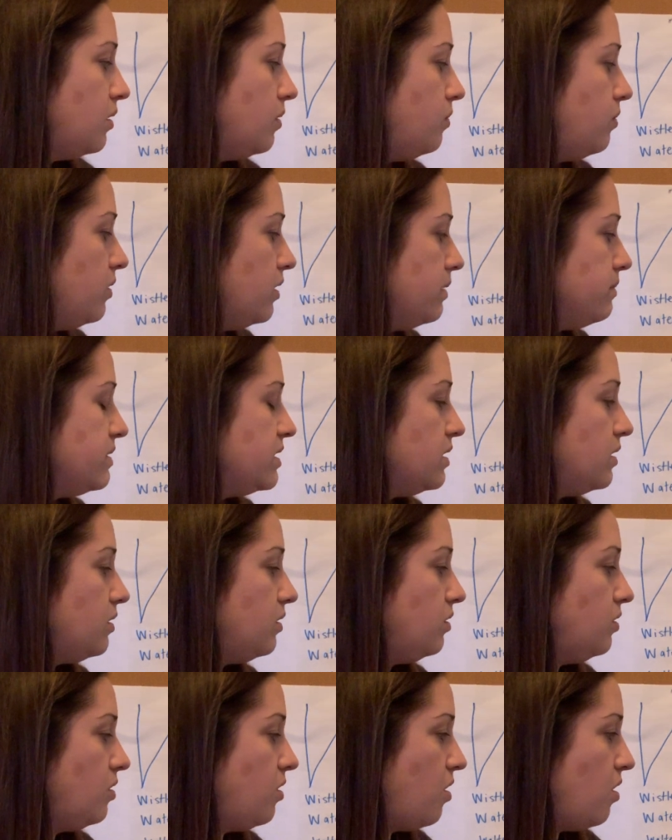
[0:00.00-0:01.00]
worms are
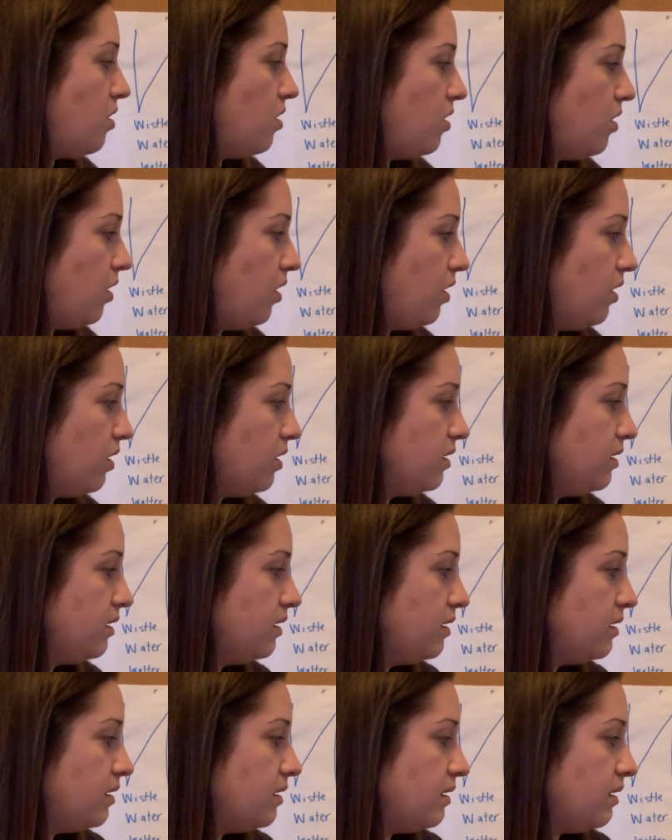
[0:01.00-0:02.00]
long
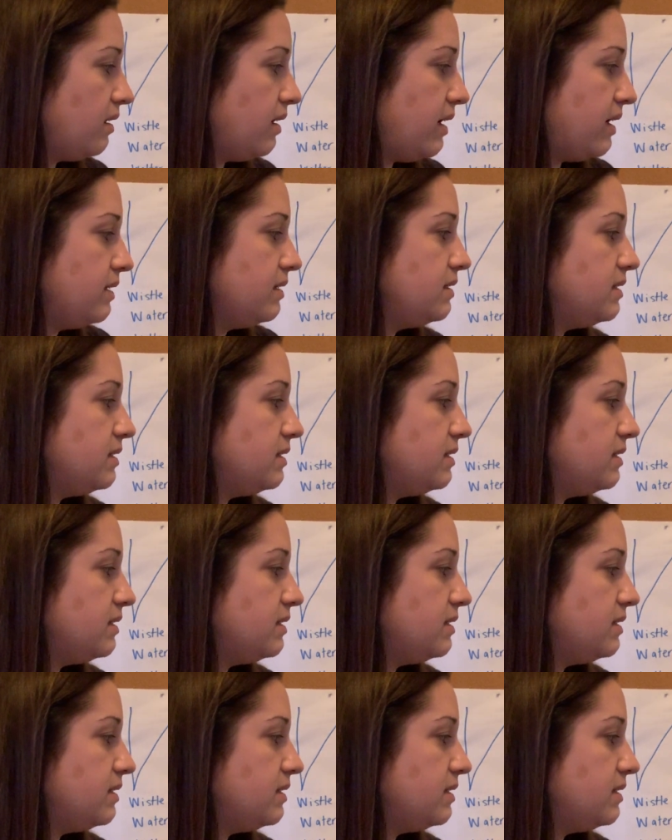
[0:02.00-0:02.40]
and